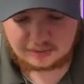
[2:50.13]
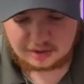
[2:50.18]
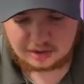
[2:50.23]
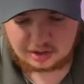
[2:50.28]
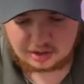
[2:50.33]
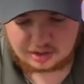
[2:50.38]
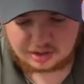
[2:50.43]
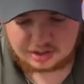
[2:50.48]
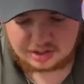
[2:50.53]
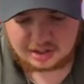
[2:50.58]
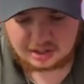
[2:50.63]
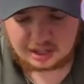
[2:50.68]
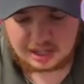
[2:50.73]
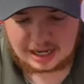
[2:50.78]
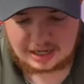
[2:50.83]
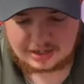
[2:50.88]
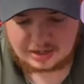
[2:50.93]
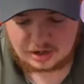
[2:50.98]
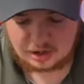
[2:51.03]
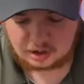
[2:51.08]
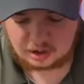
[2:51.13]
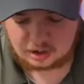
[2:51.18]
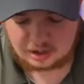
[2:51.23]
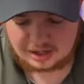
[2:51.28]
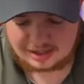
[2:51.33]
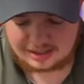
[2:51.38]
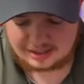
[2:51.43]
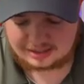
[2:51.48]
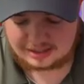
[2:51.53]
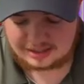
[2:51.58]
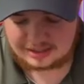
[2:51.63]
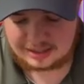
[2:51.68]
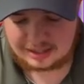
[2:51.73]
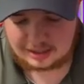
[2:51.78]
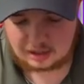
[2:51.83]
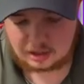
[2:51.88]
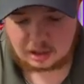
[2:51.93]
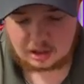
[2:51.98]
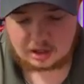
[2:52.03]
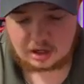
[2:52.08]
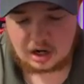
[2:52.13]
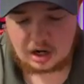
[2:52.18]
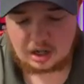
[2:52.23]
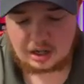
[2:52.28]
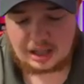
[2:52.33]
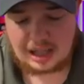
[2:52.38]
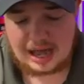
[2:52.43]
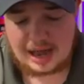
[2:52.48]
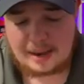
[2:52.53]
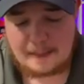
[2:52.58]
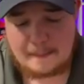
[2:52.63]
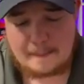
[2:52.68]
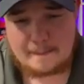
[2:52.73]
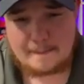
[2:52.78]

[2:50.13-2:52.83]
they're just a lot darker. I think that they look a lot